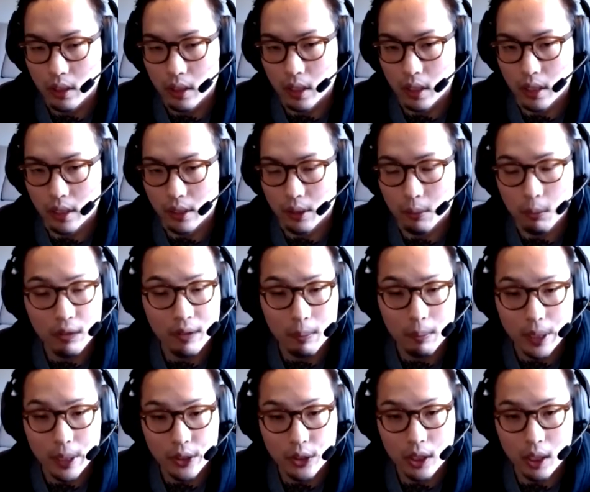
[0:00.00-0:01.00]
uh, the Moving
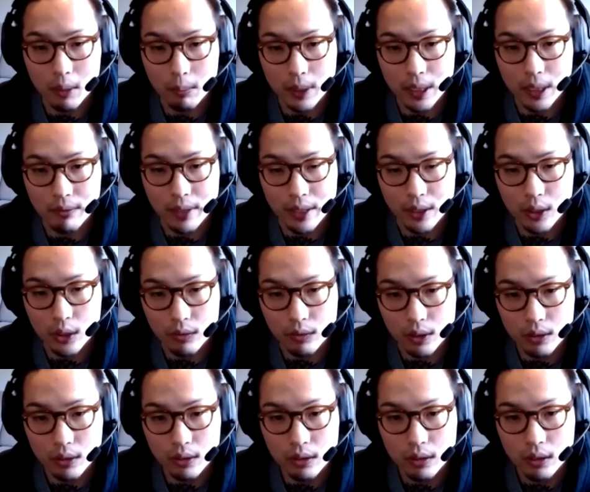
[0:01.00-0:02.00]
Picture Company in
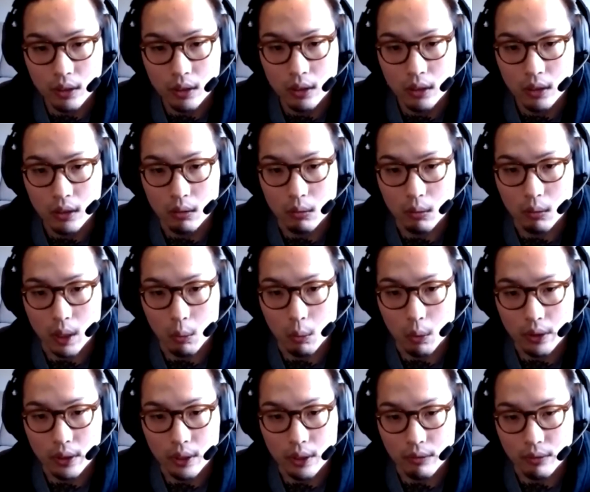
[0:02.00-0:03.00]
Vancouver, where I
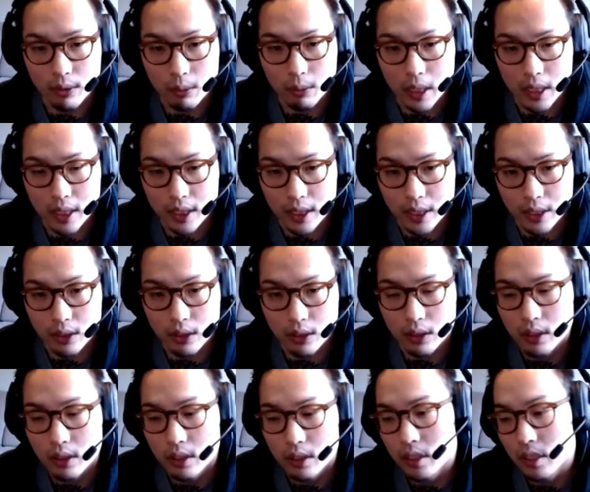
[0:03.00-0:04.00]
worked there for about a year,
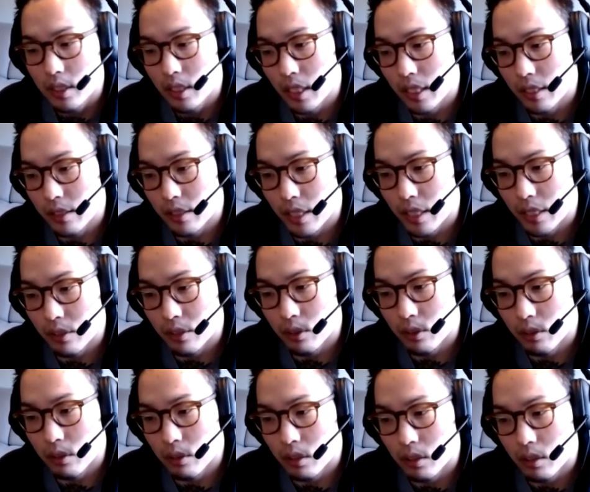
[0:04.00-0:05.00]
and then
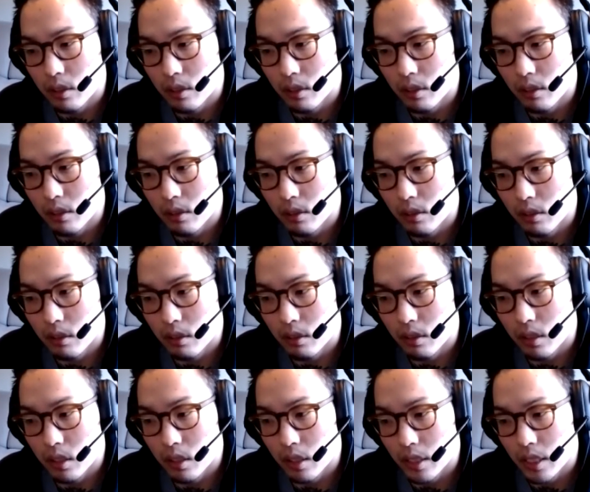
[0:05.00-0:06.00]

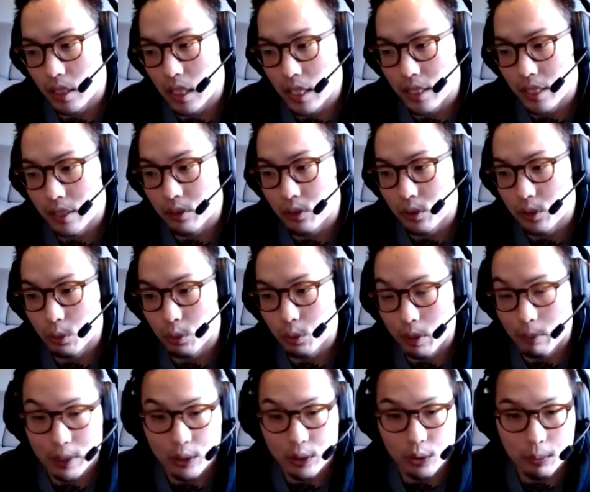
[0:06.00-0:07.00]
uh, got into one of
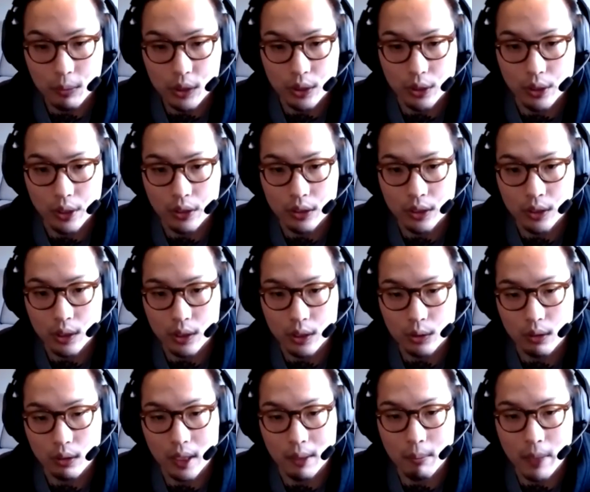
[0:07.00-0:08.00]
my dream studios,
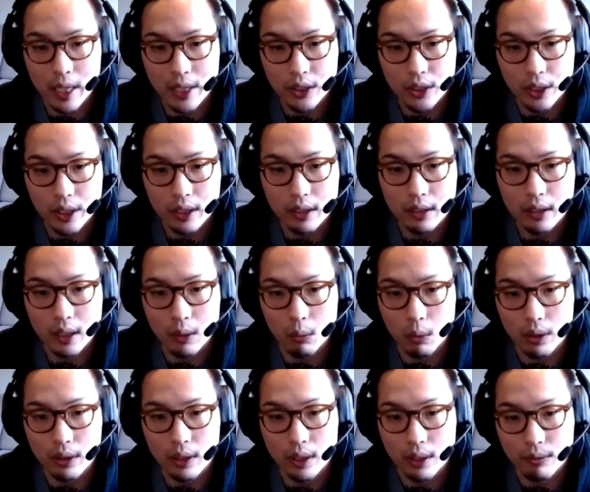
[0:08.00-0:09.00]
Industrial Light and Magic, and I
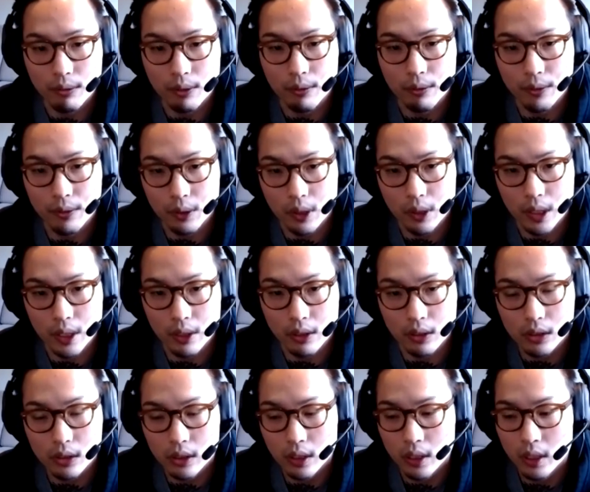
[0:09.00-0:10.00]
worked there for a few
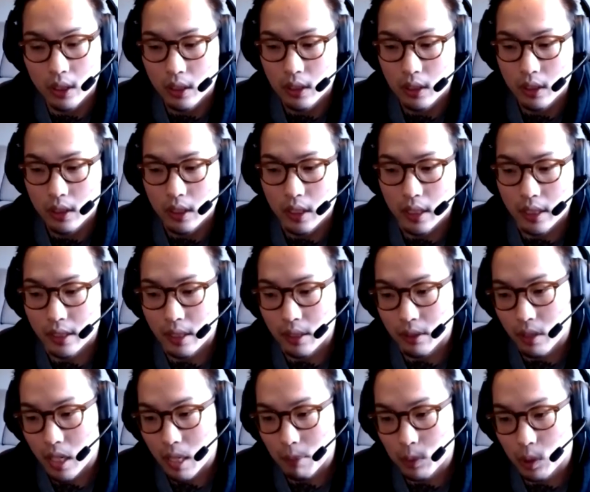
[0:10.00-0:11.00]
years, and then
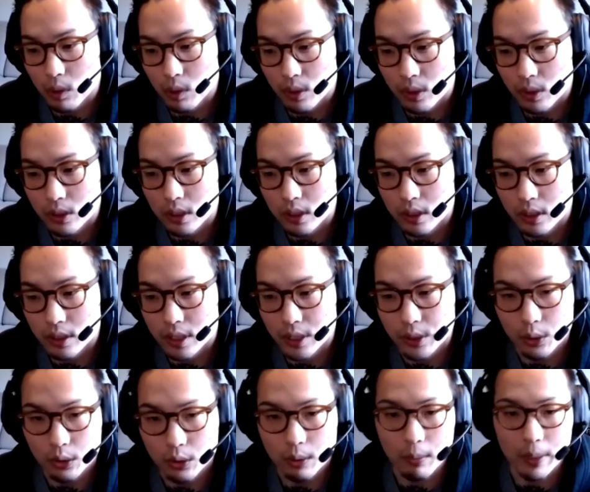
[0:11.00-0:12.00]
hopped over to
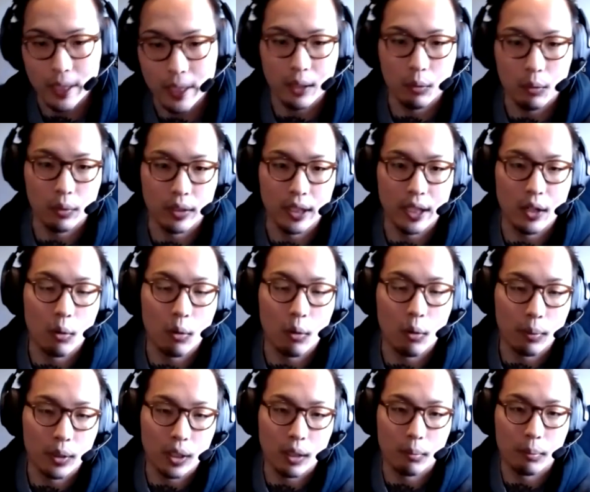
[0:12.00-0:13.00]
Digital Domain when they
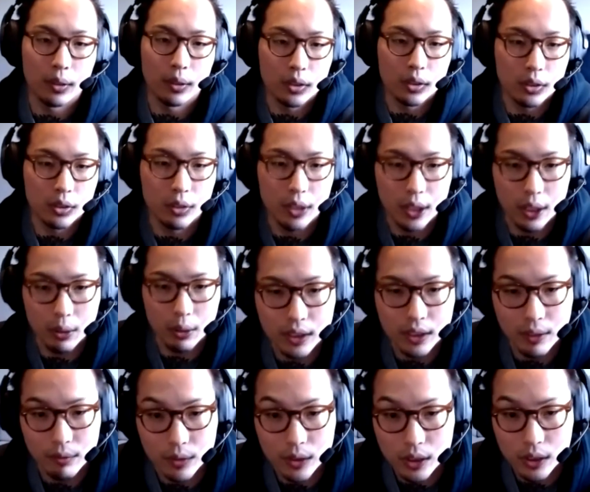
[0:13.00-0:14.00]
opened up a studio in San
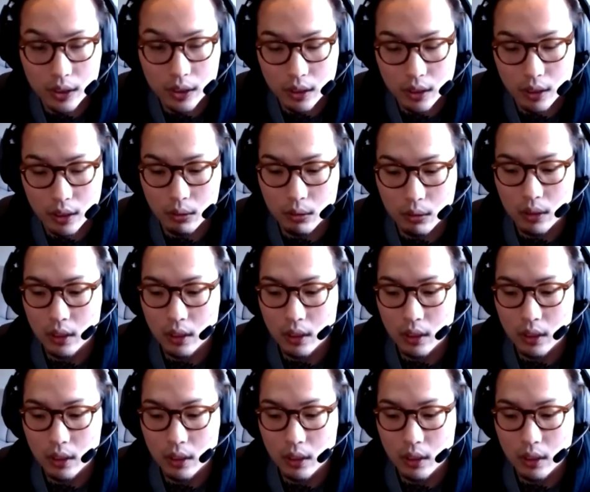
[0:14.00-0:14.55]
Francisco.